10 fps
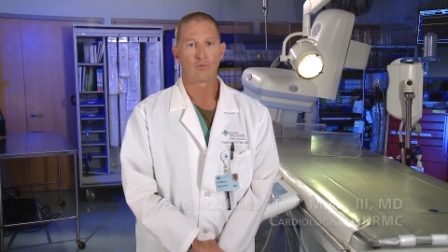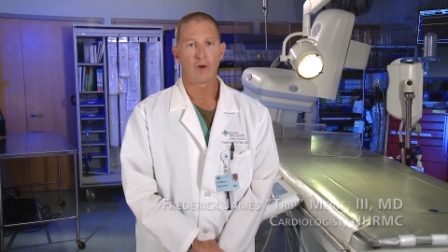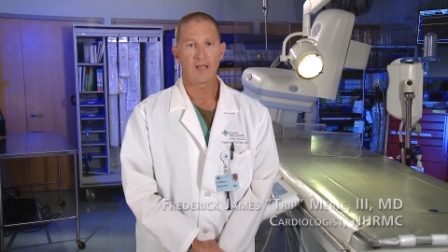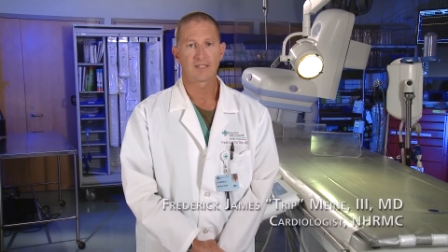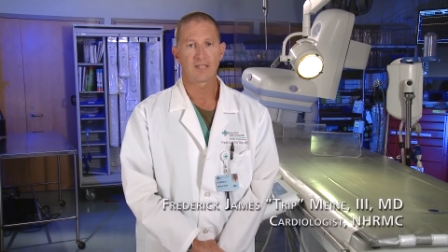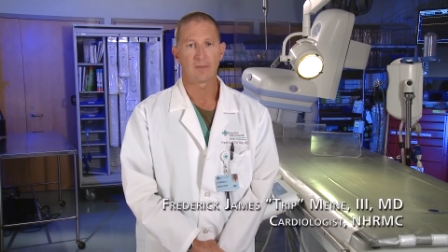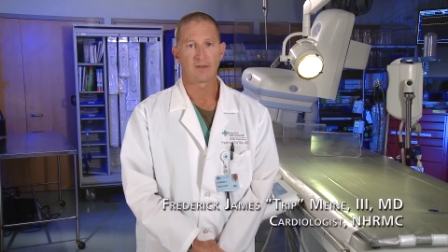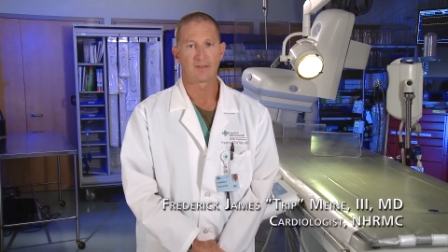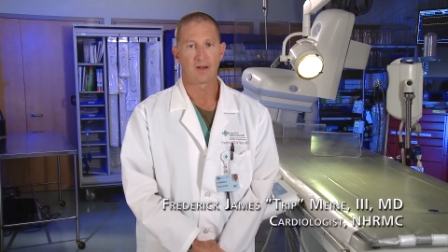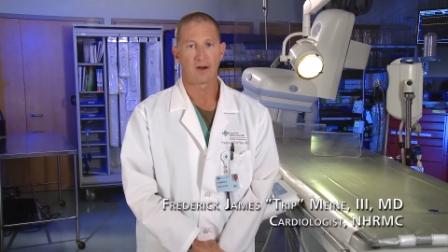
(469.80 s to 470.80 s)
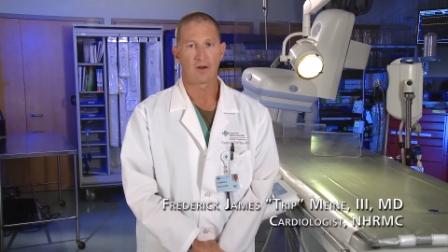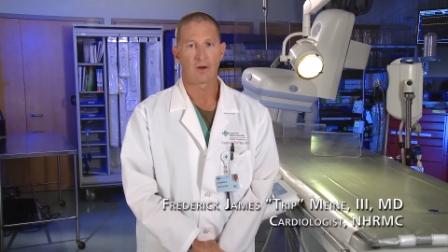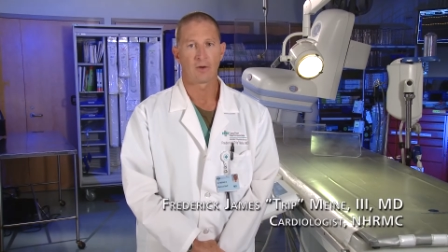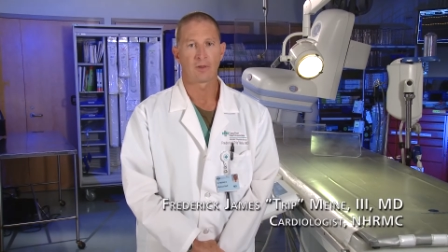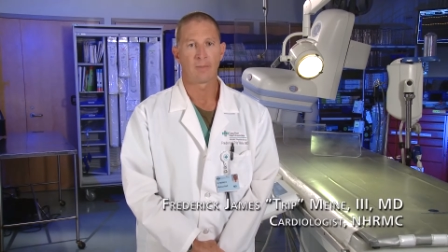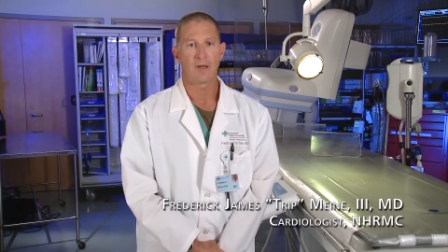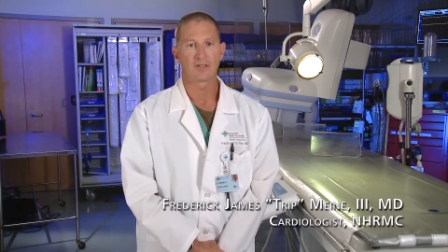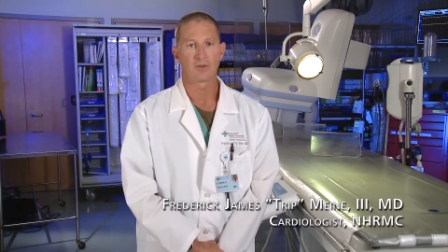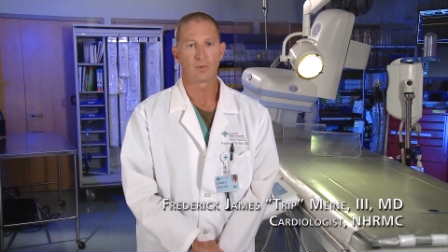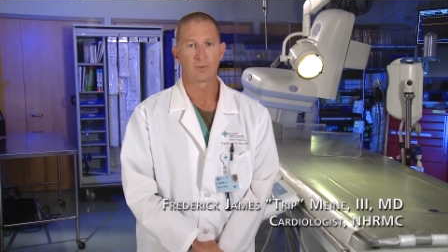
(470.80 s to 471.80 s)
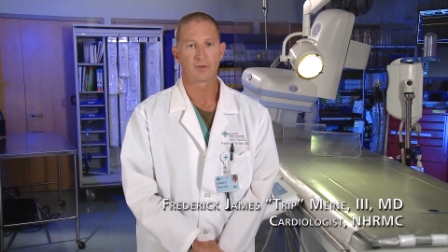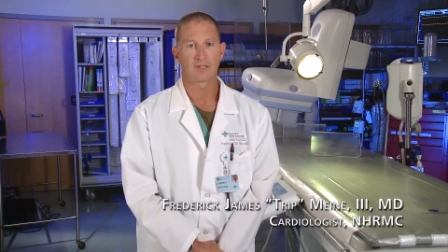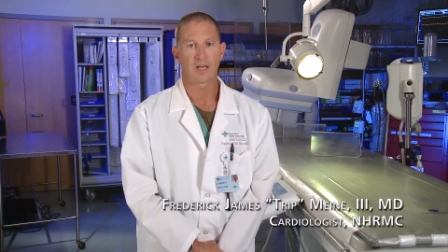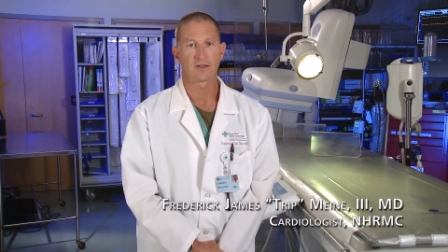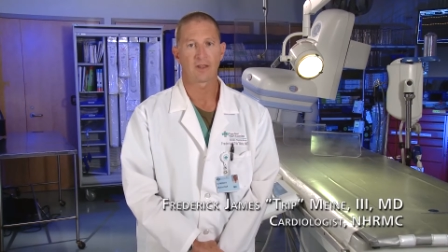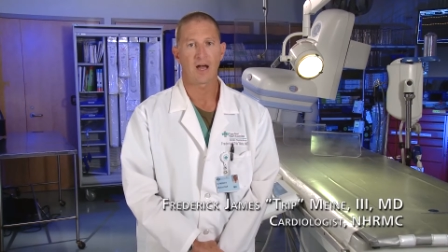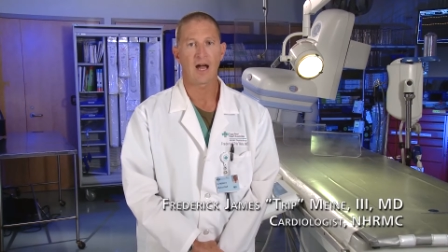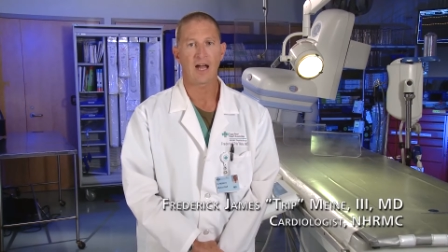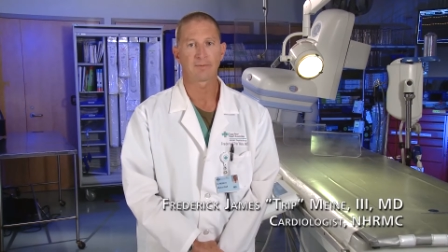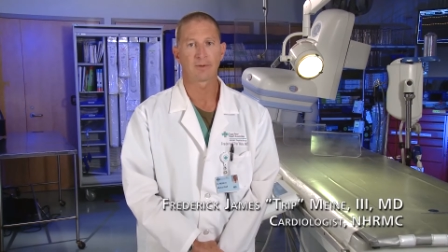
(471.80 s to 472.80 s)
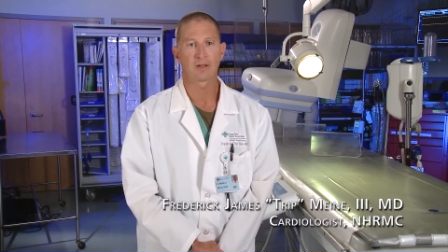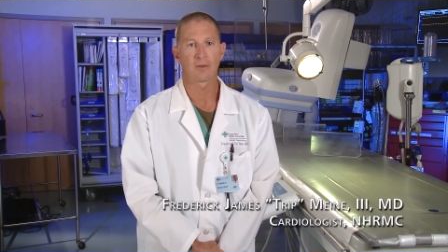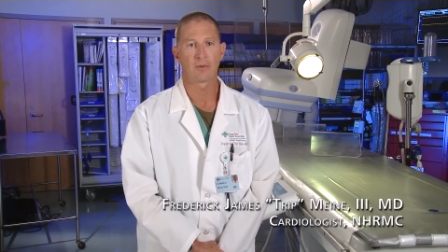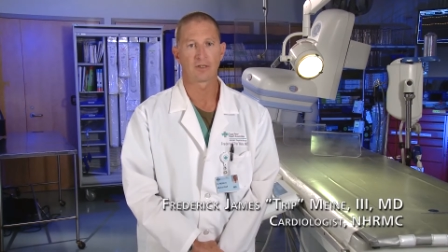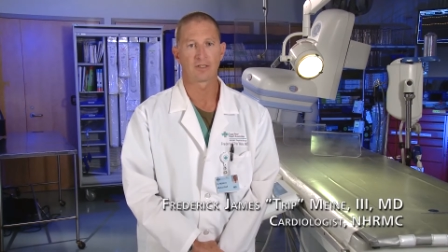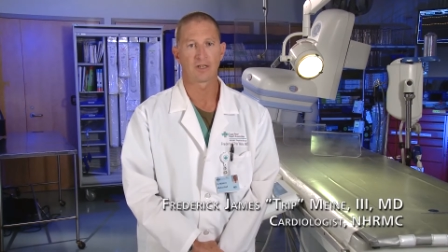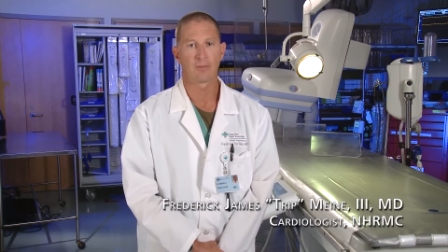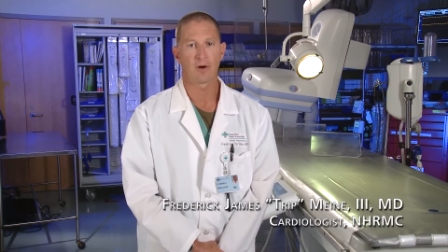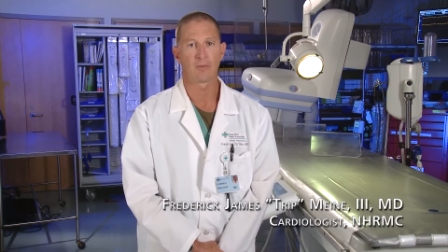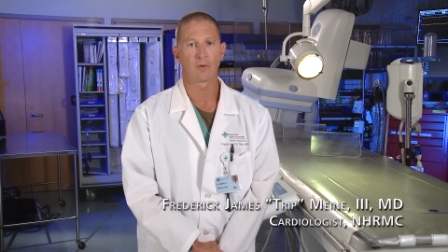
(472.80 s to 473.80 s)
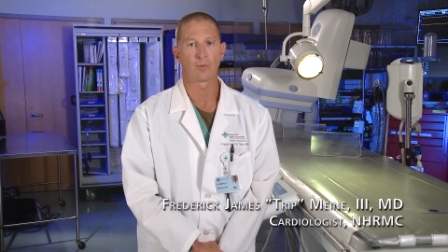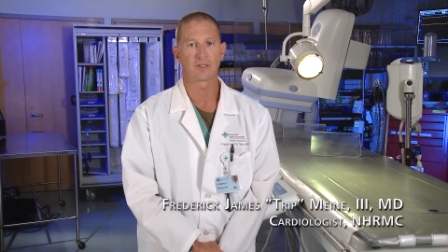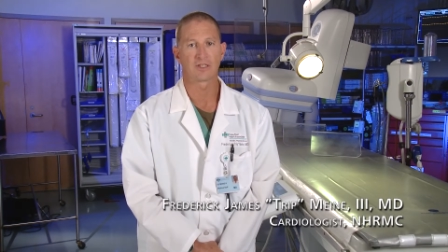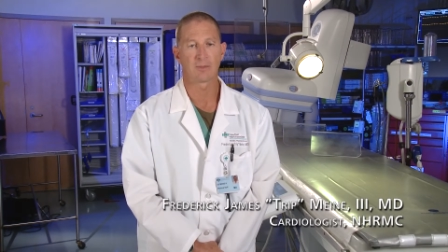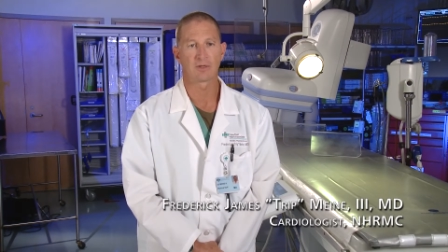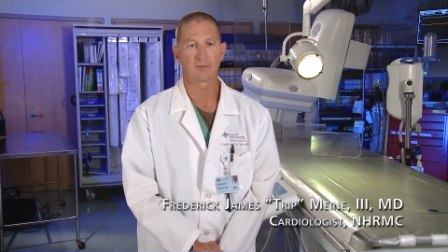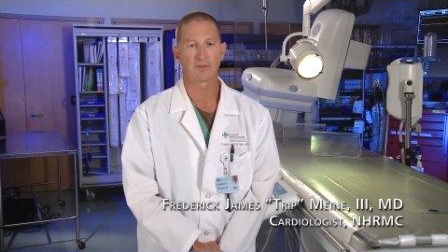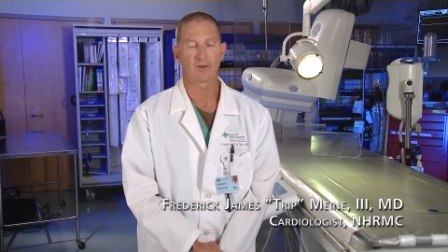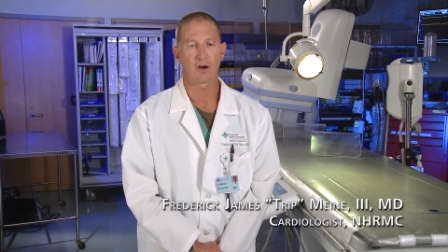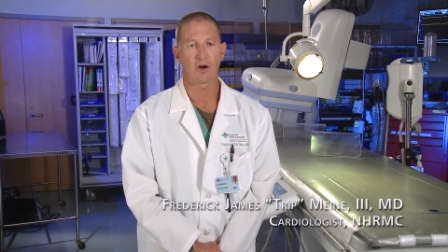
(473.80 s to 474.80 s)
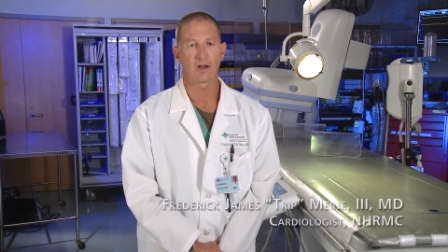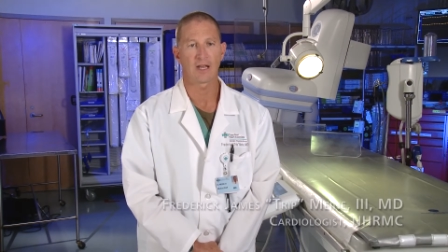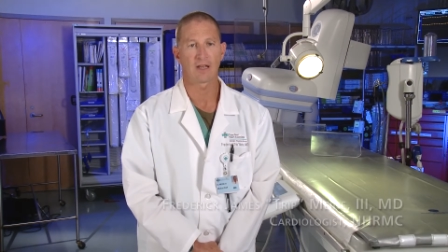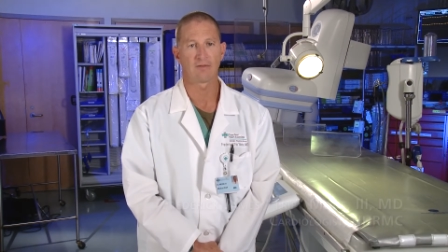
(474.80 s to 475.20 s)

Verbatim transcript: RACE STEMI scenario, the patient will present to the hospital emergency department with symptoms of a cardiac